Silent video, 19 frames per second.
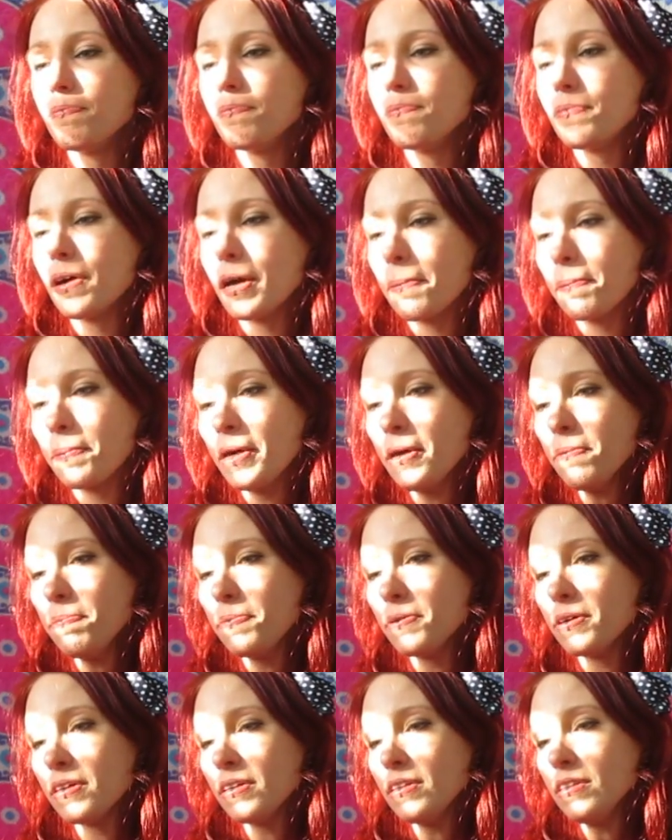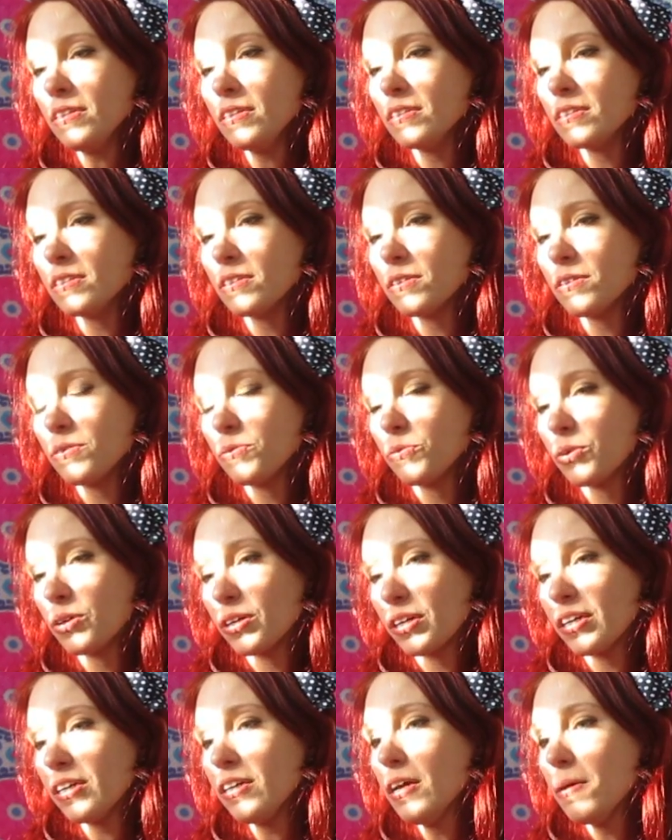My people
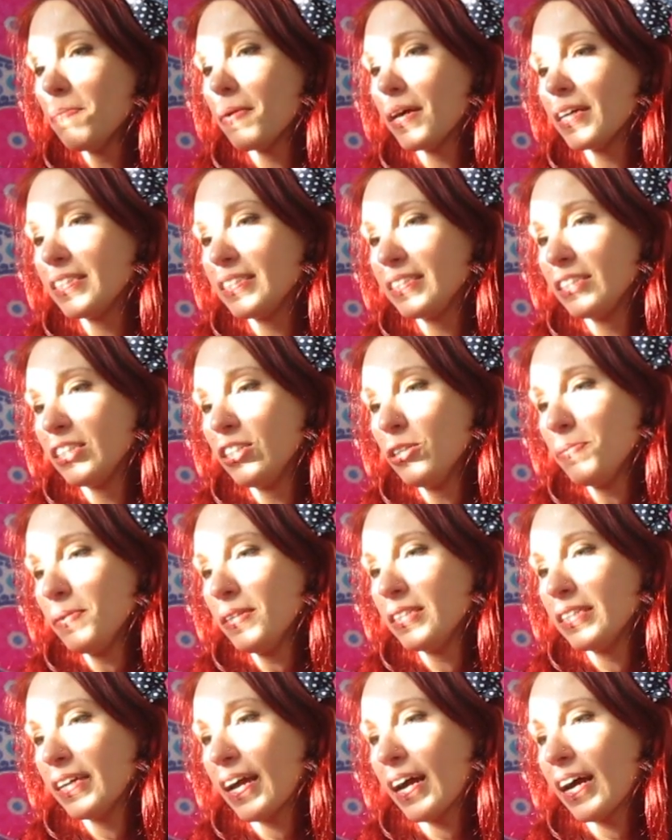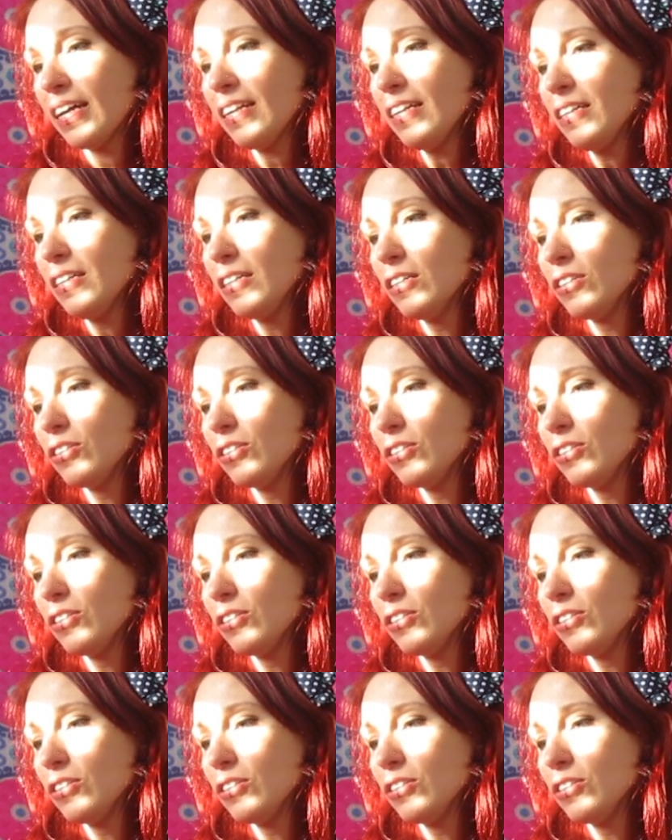were my human dad,